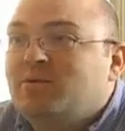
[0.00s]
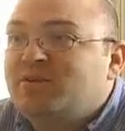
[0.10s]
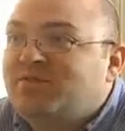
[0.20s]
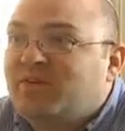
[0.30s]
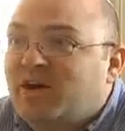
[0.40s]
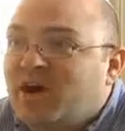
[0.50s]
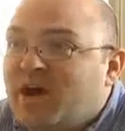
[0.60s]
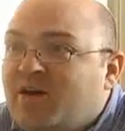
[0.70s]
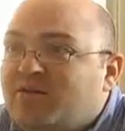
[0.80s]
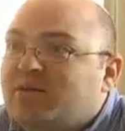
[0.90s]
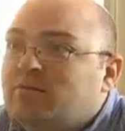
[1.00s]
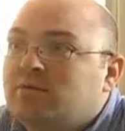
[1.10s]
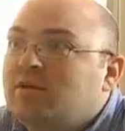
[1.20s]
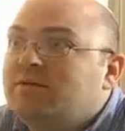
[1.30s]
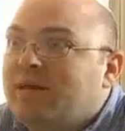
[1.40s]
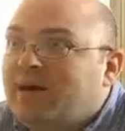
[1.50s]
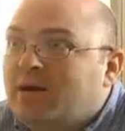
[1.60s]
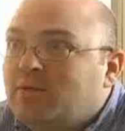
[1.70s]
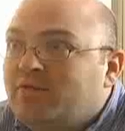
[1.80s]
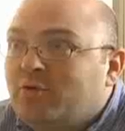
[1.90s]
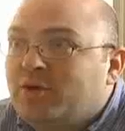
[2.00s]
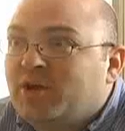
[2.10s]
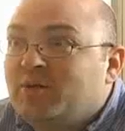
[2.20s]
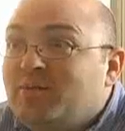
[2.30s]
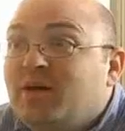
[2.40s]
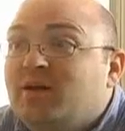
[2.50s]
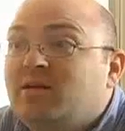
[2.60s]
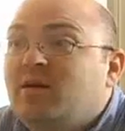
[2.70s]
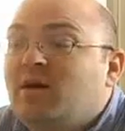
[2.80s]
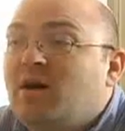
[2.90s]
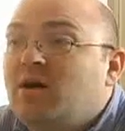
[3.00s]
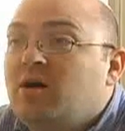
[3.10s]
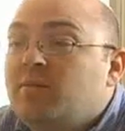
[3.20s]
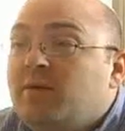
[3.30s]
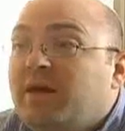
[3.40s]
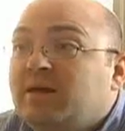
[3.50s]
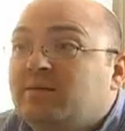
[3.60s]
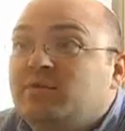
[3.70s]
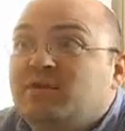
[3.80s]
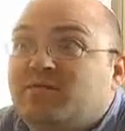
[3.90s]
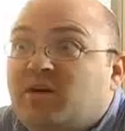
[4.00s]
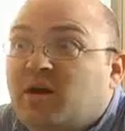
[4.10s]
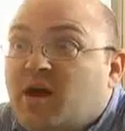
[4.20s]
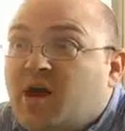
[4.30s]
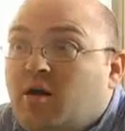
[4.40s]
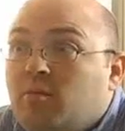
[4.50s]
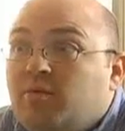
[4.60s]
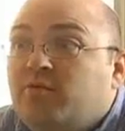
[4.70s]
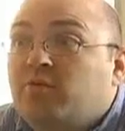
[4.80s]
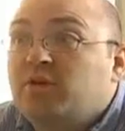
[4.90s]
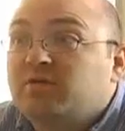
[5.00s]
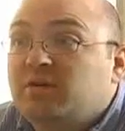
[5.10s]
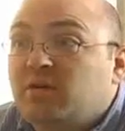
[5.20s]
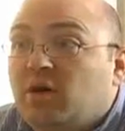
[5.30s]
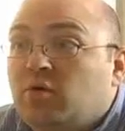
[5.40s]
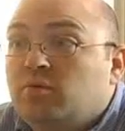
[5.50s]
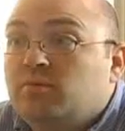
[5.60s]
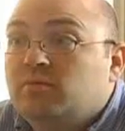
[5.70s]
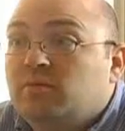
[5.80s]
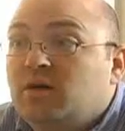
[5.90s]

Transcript: Put the fire out, completely out before you go to bed, and put that fire out before you leave the home.